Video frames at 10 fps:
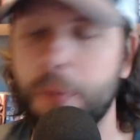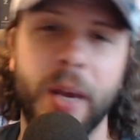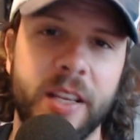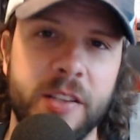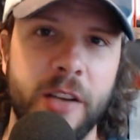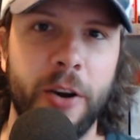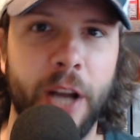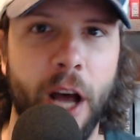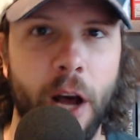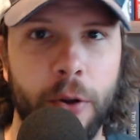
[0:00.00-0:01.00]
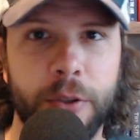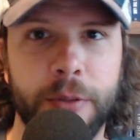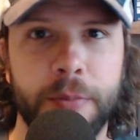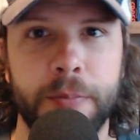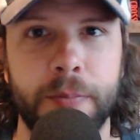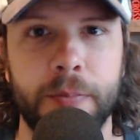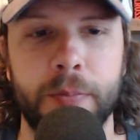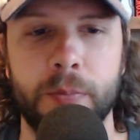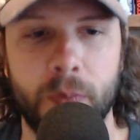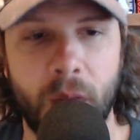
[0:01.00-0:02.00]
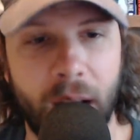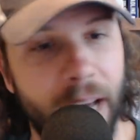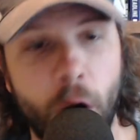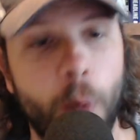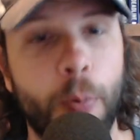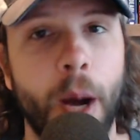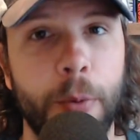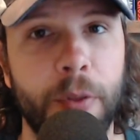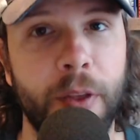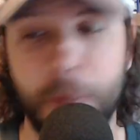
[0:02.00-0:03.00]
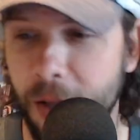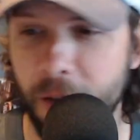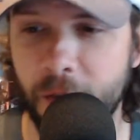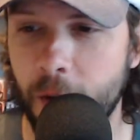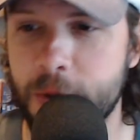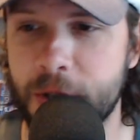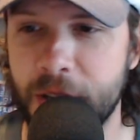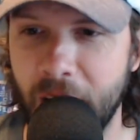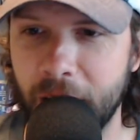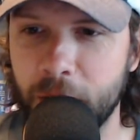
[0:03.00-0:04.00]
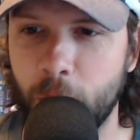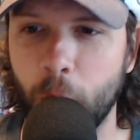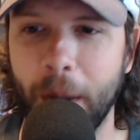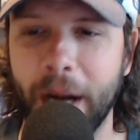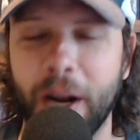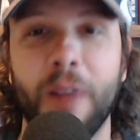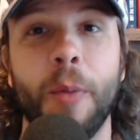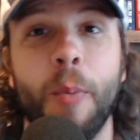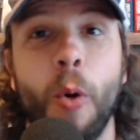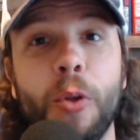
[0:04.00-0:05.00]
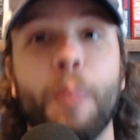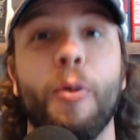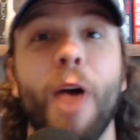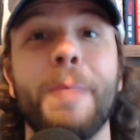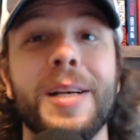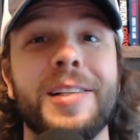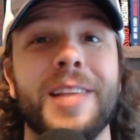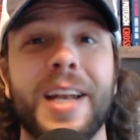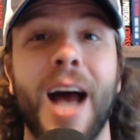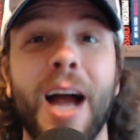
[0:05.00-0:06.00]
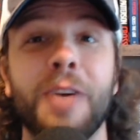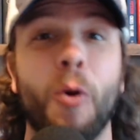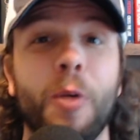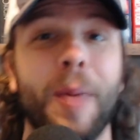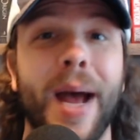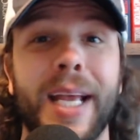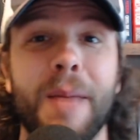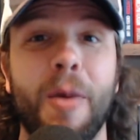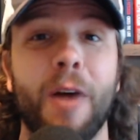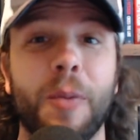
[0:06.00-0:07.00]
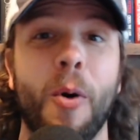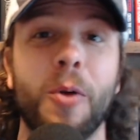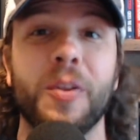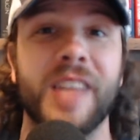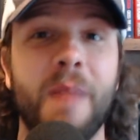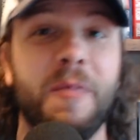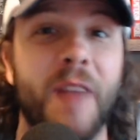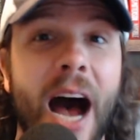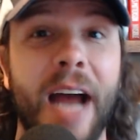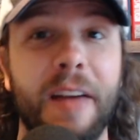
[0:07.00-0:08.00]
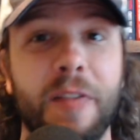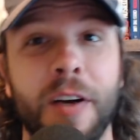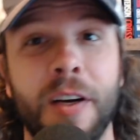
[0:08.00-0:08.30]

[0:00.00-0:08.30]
pick is Aaron Donald. I got no problem with him being the first non-quarterback off the board. The problem is that a non-quarterback came off the board in the top five.